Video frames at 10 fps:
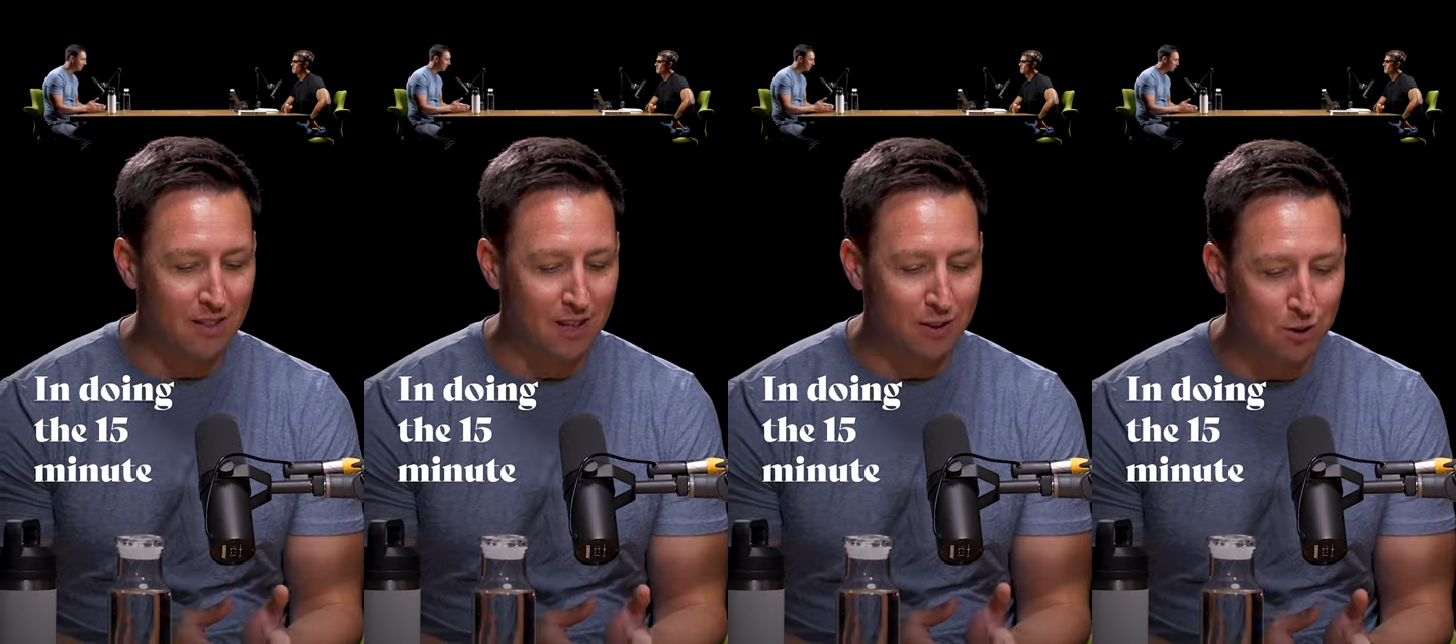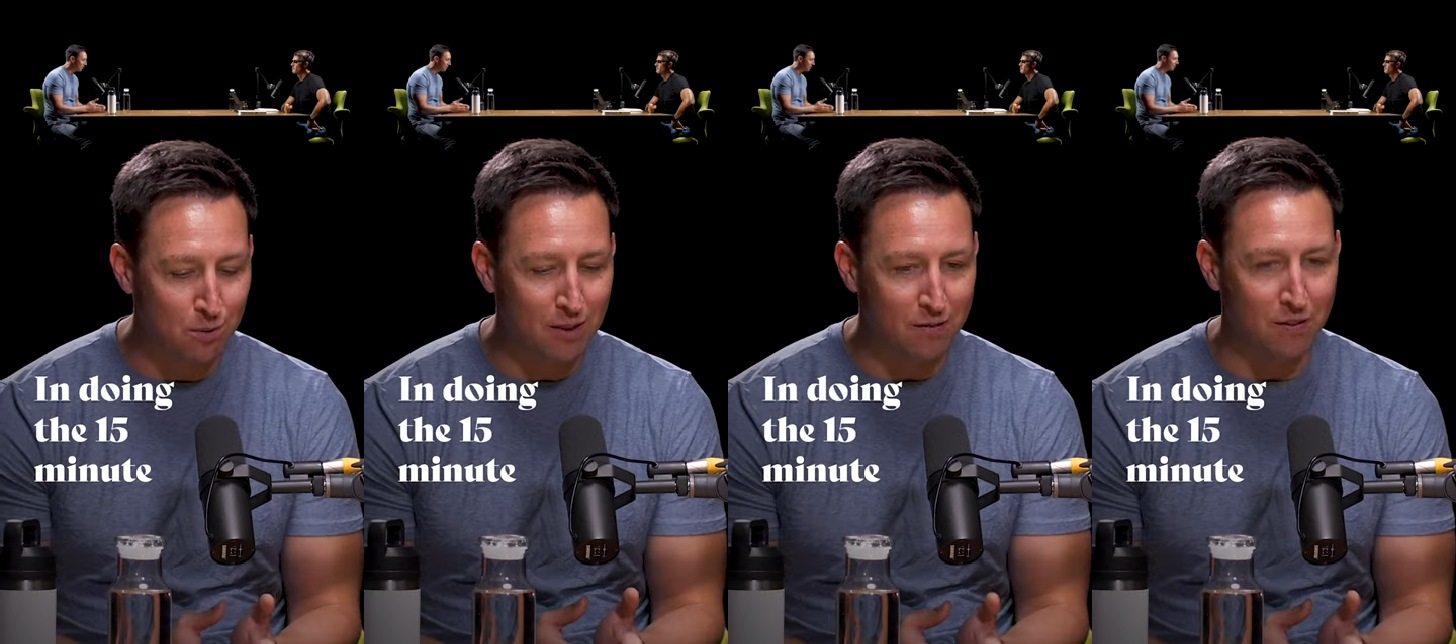In
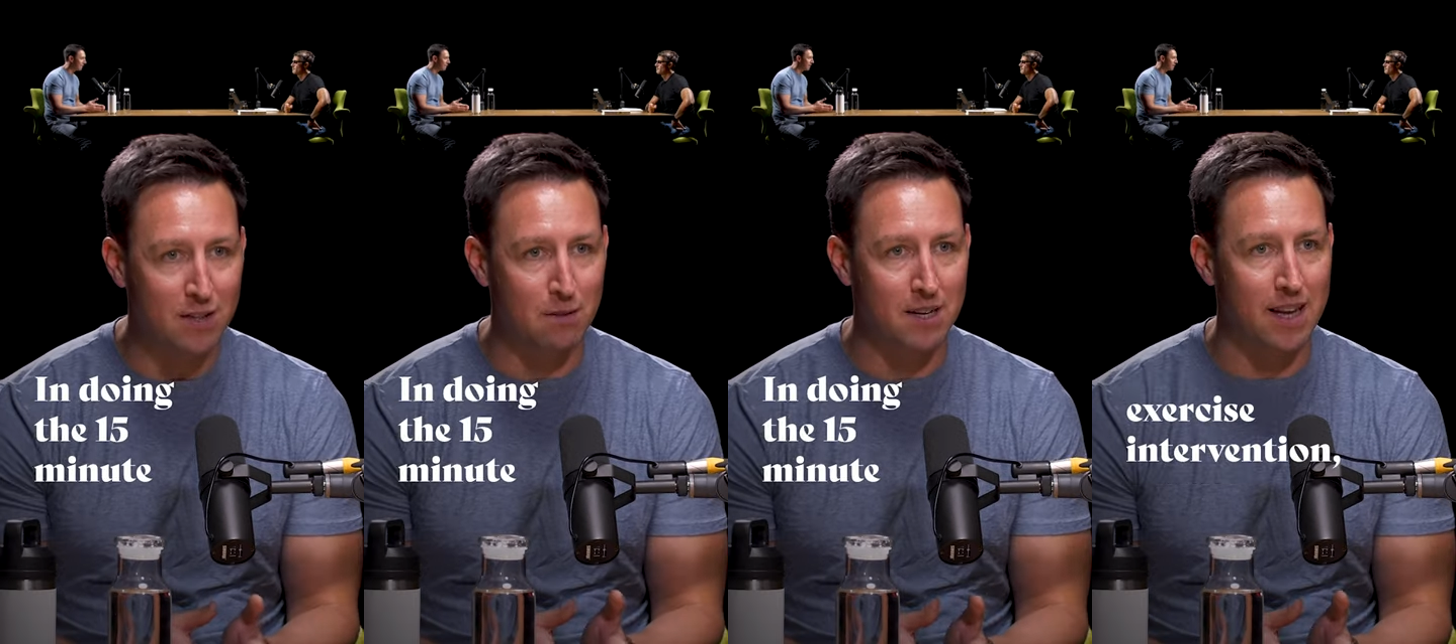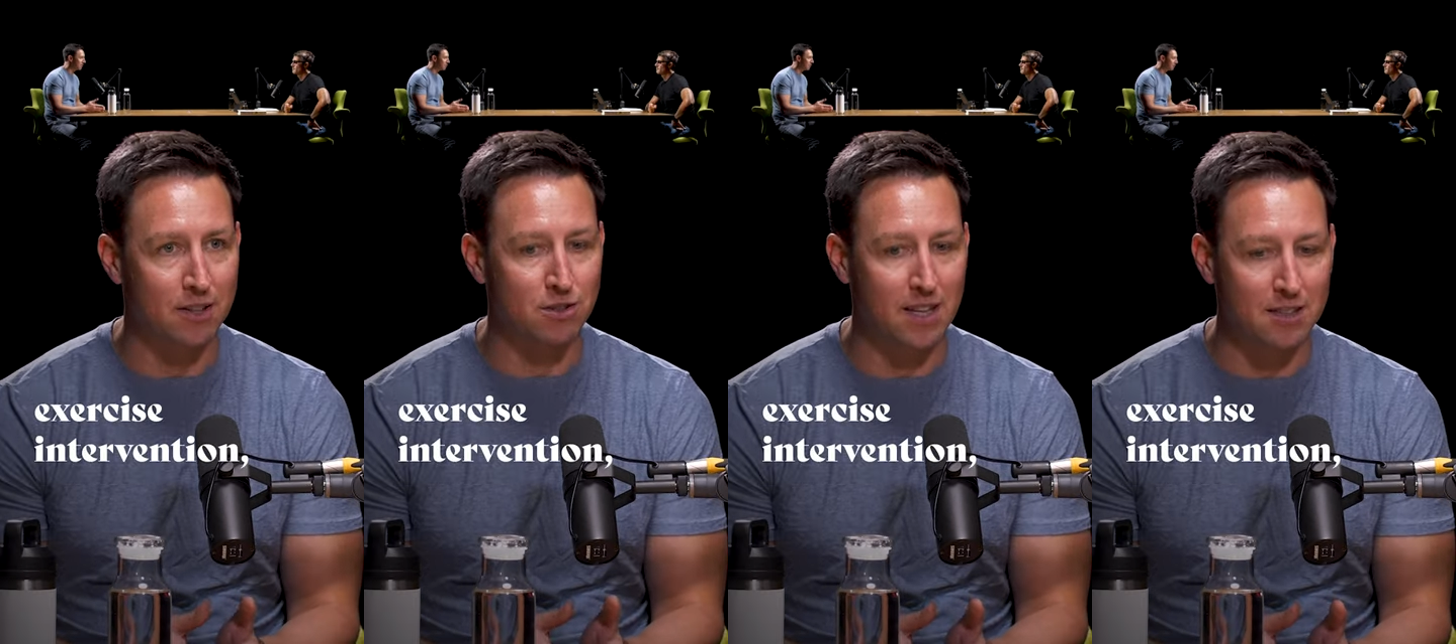doing the 15 minute
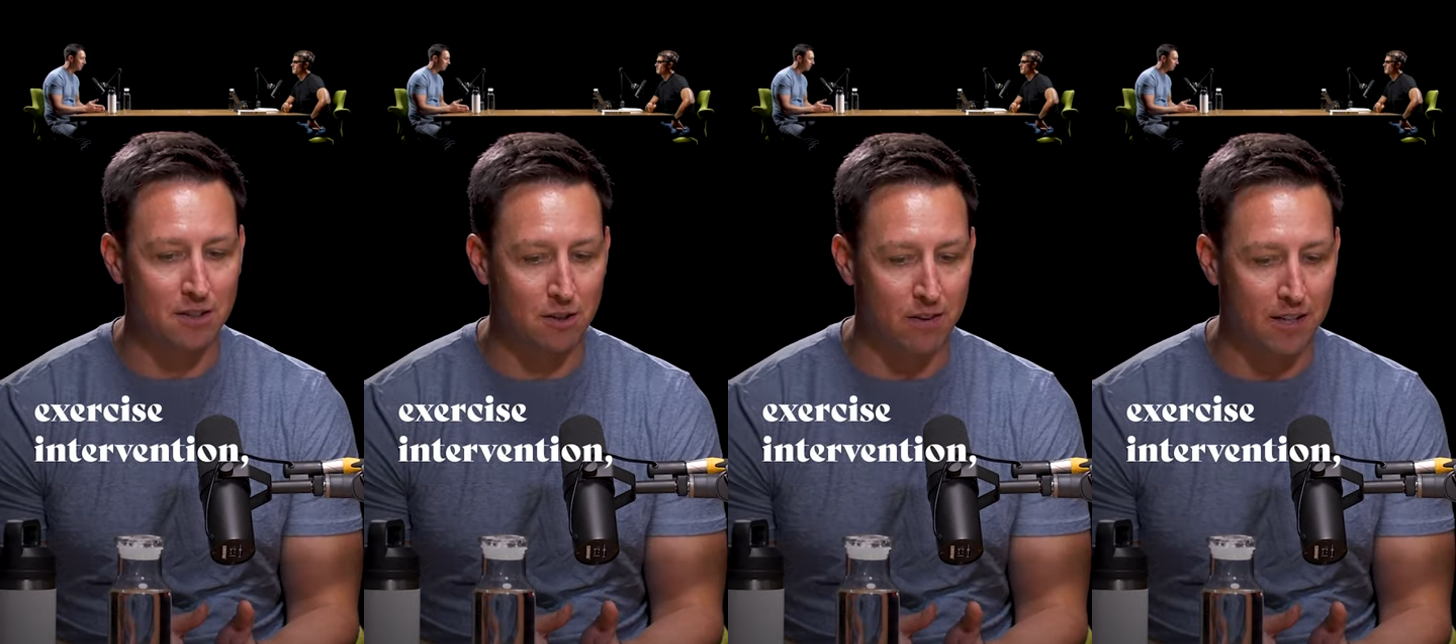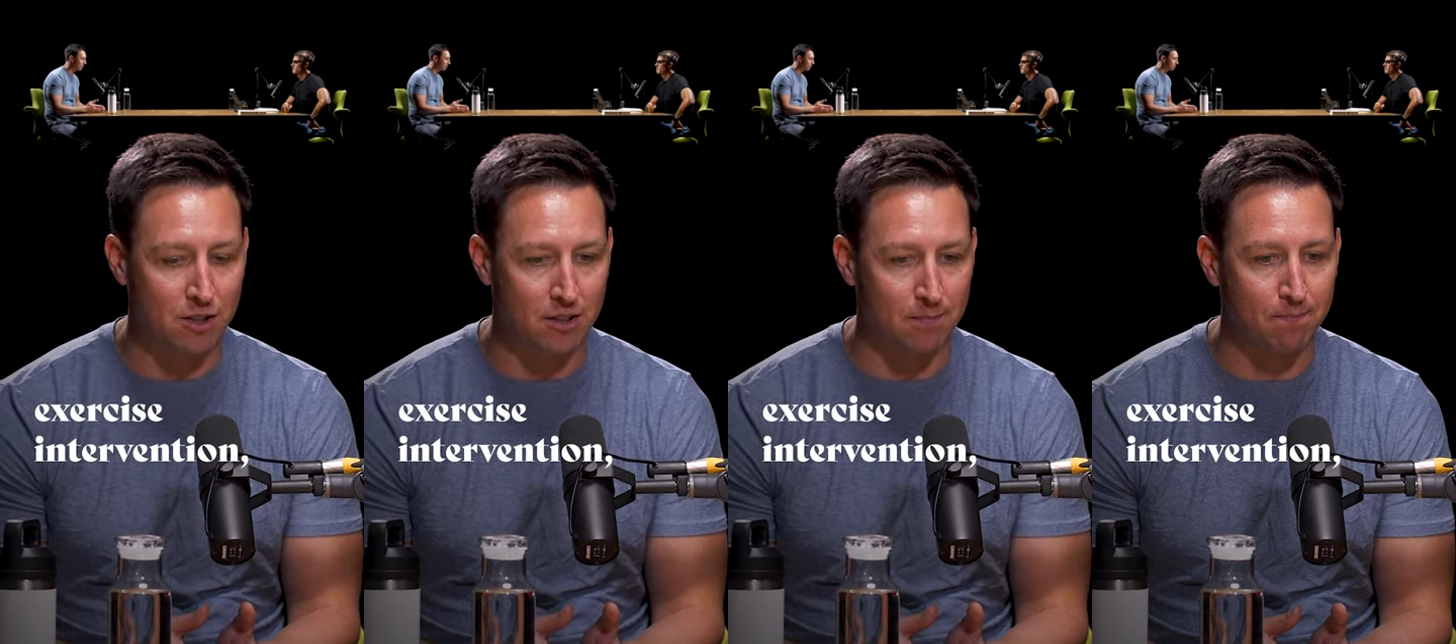exercise
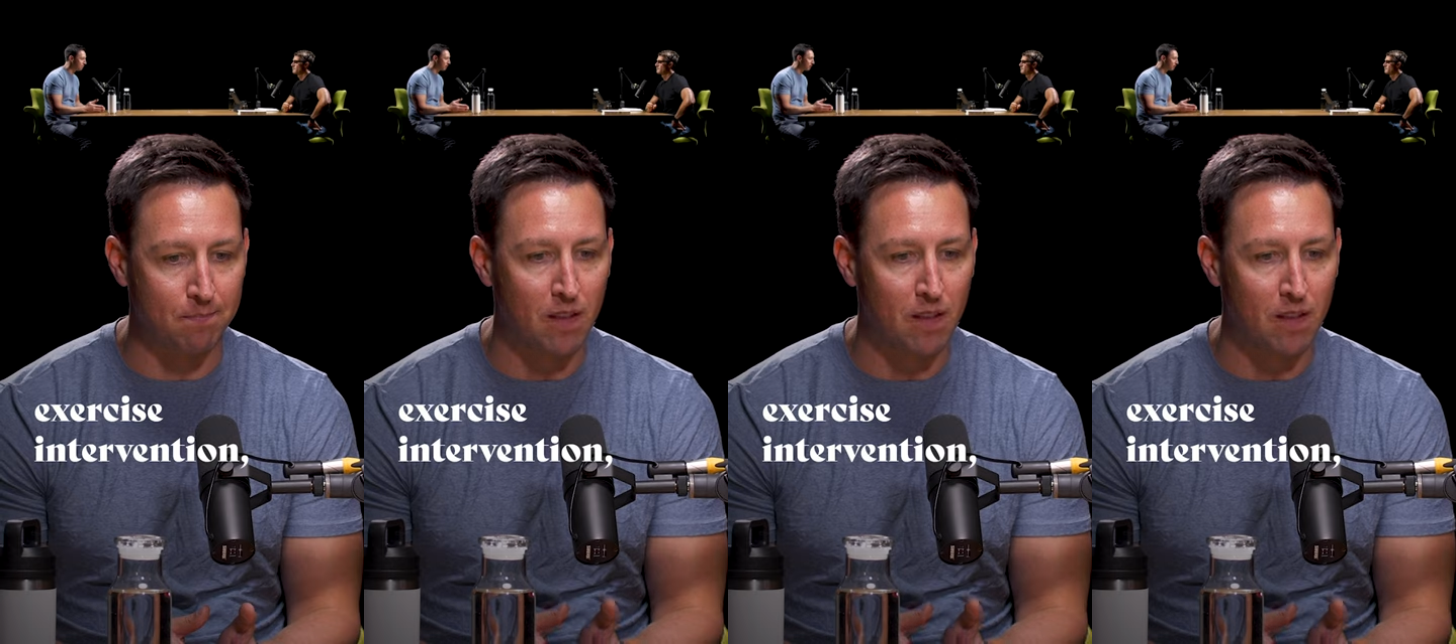intervention,